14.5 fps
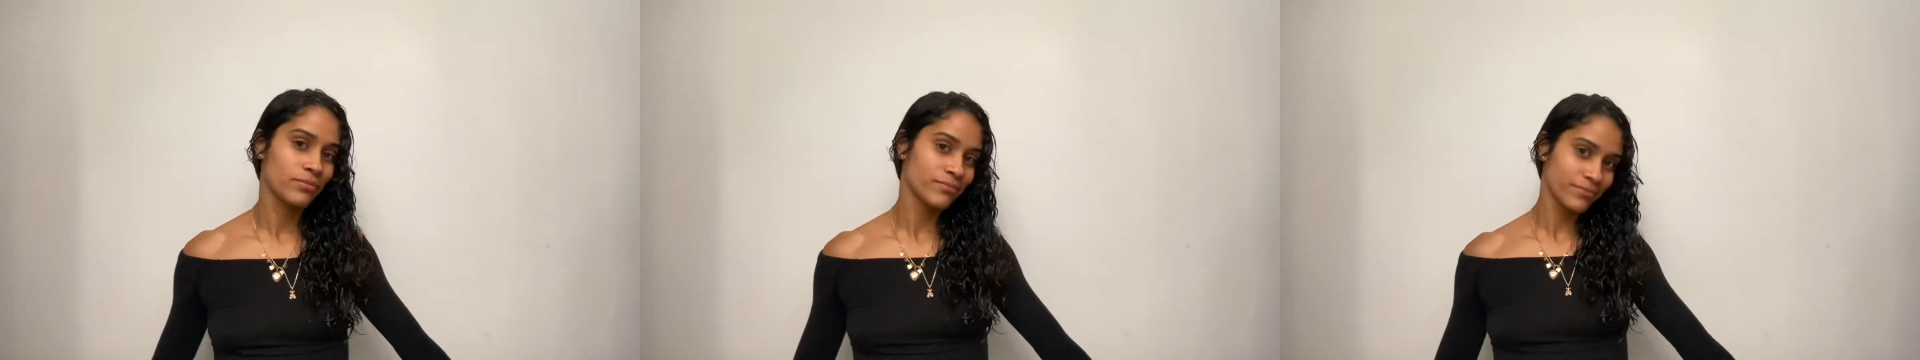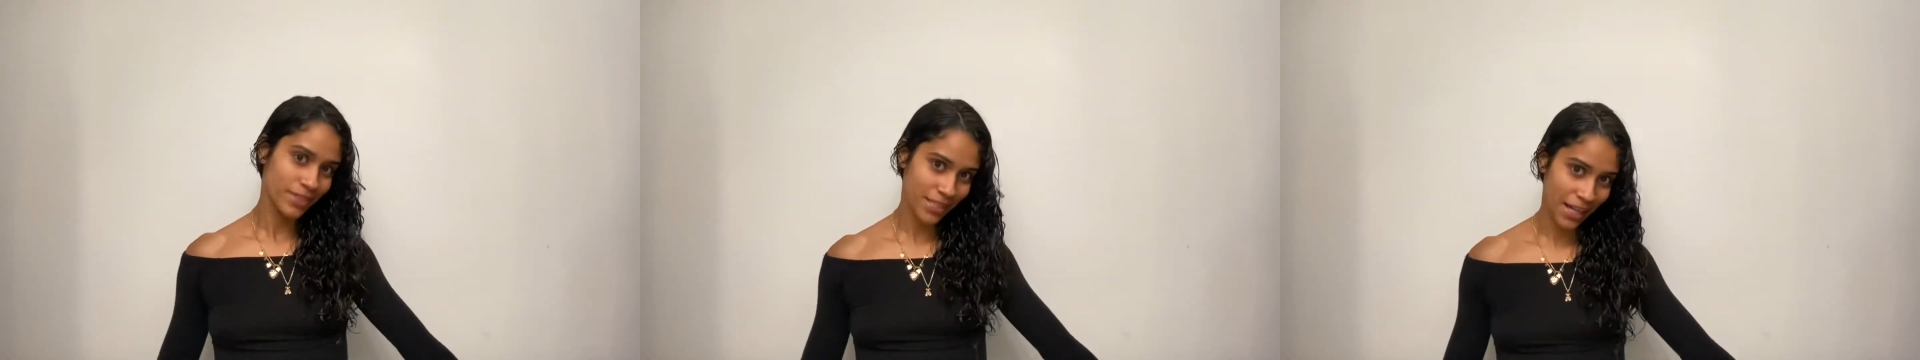
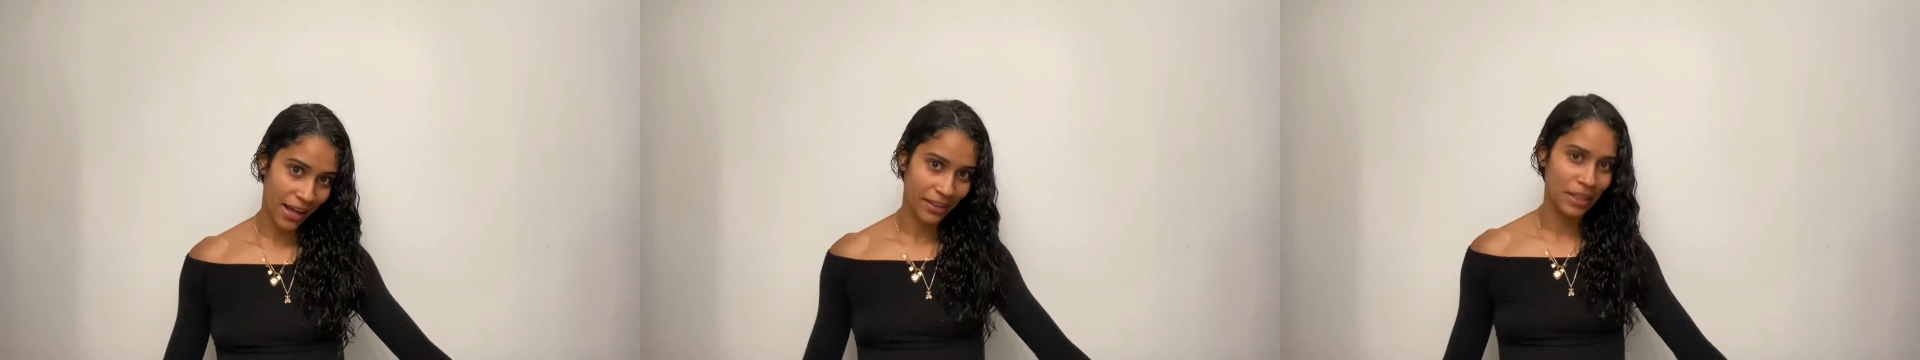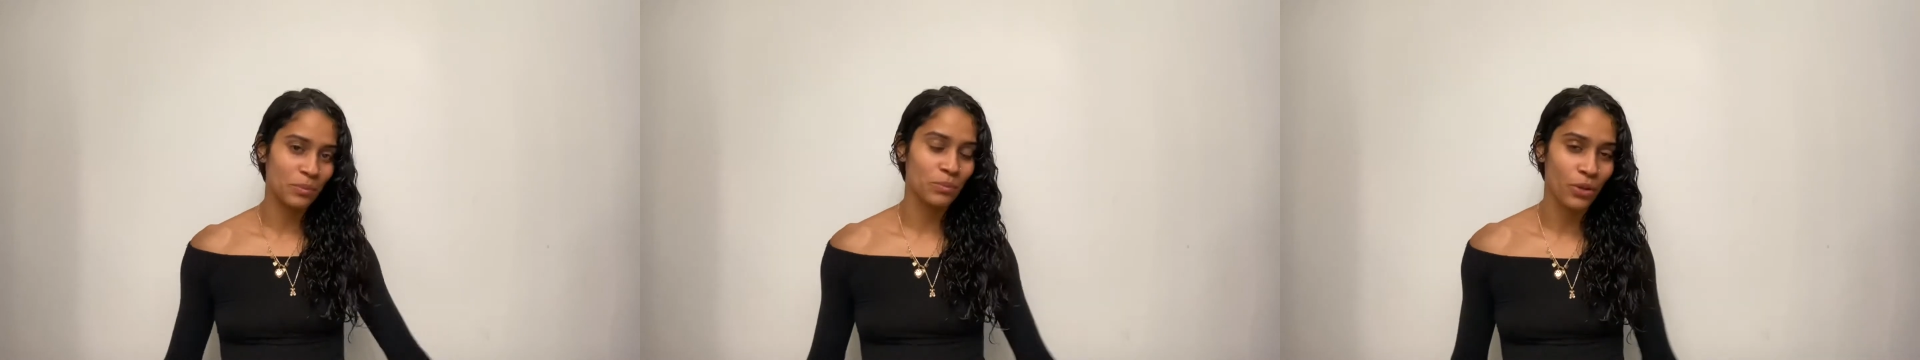
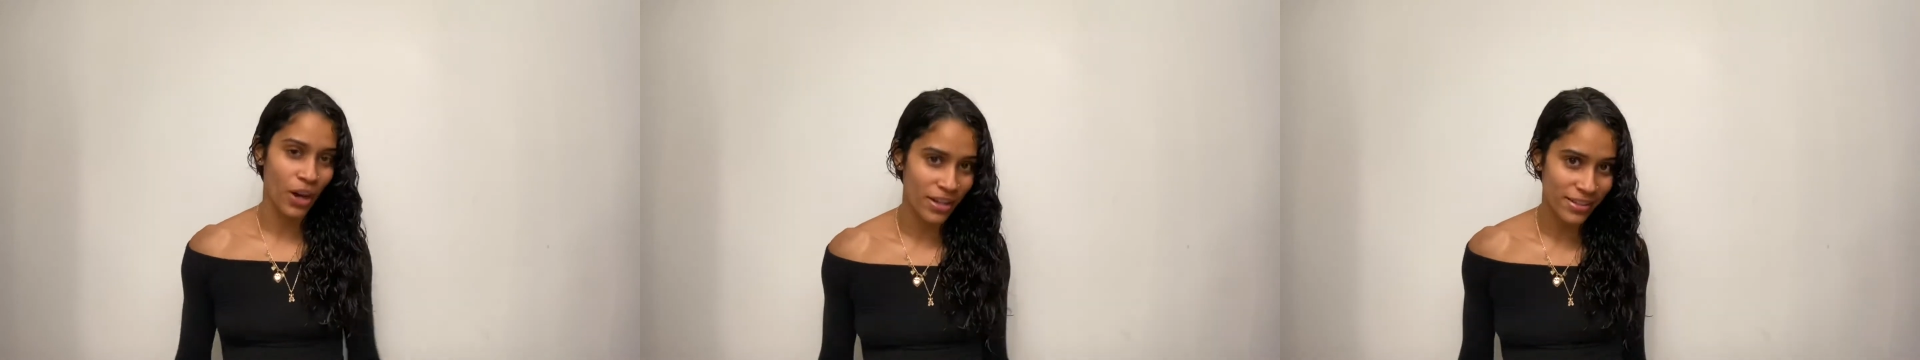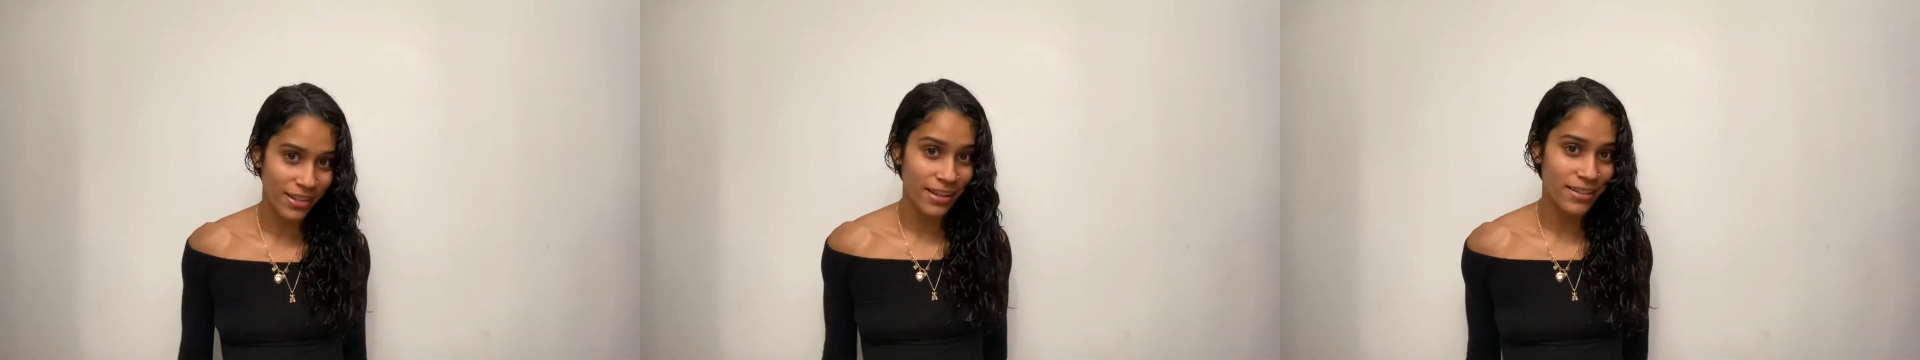styling
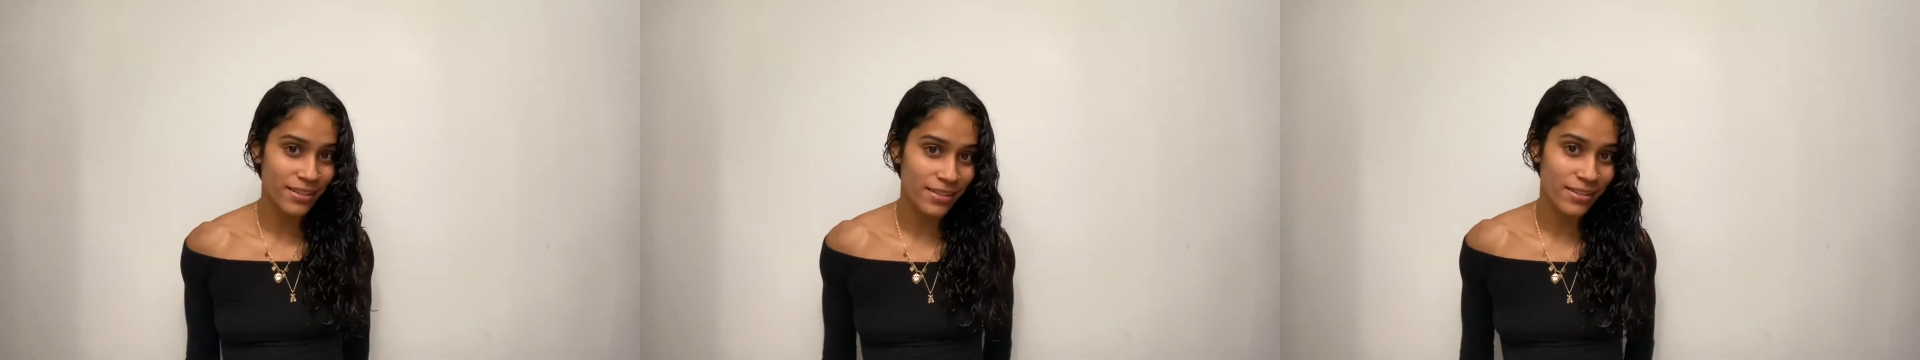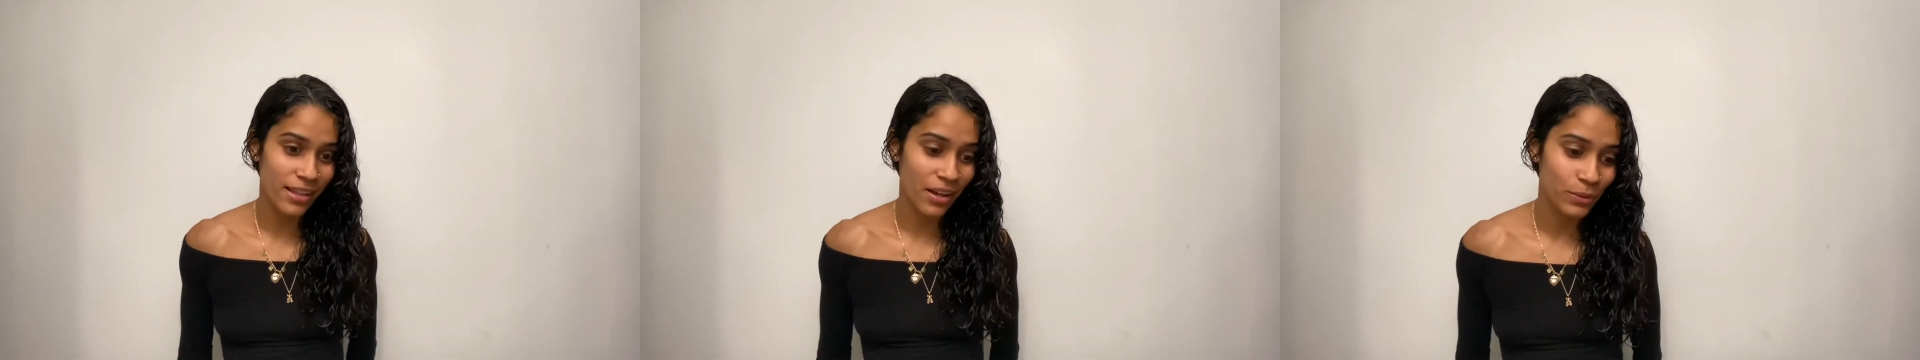
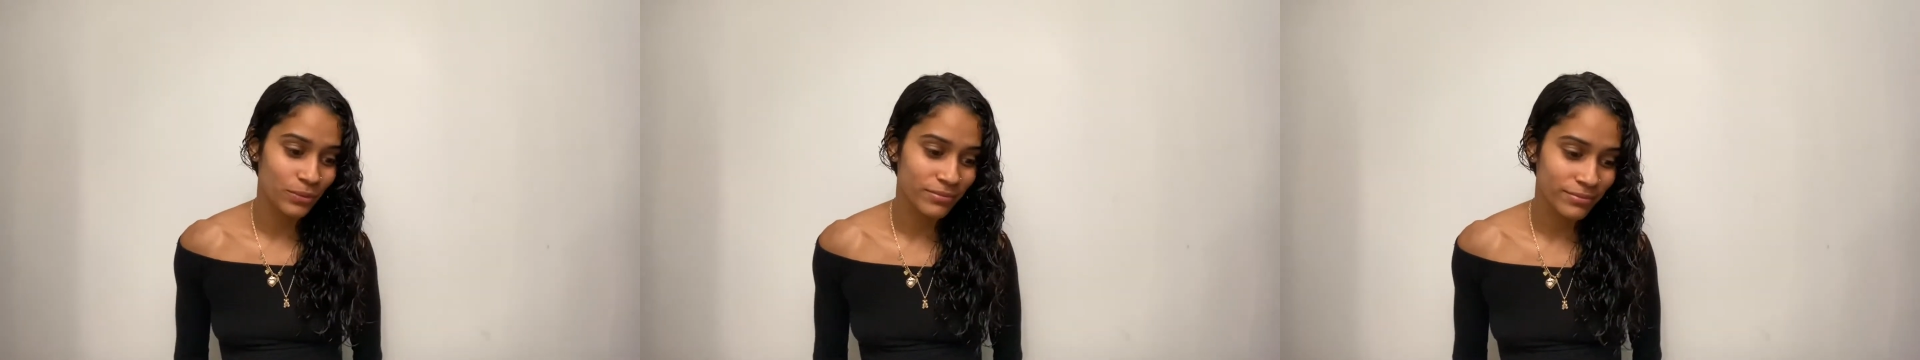process. So.